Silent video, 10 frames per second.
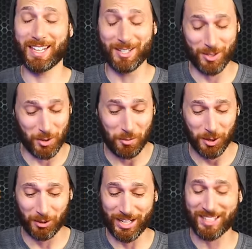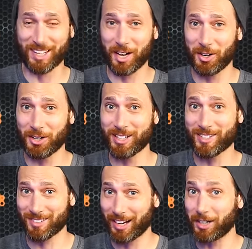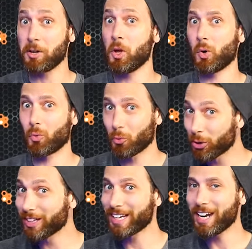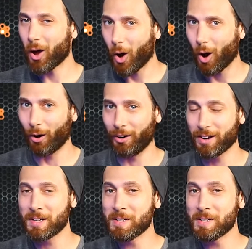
consumer grade scanner is like really hard.